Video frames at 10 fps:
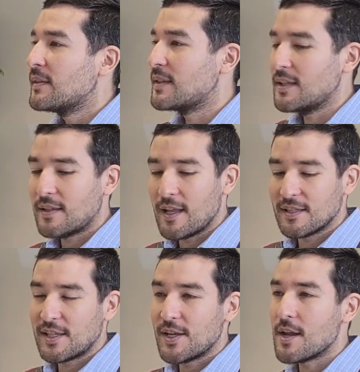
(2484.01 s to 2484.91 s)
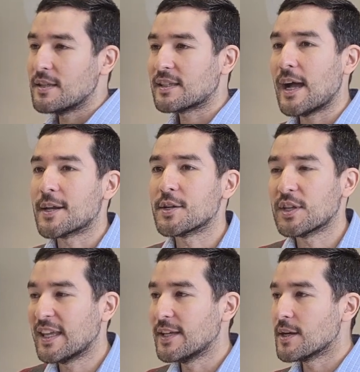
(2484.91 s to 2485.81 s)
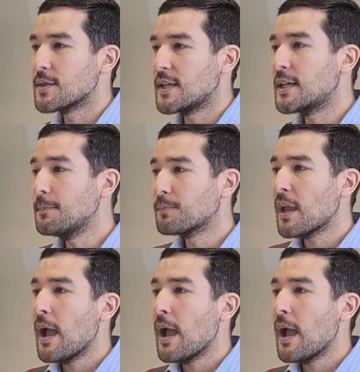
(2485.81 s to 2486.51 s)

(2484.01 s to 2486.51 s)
details here scattered here and there.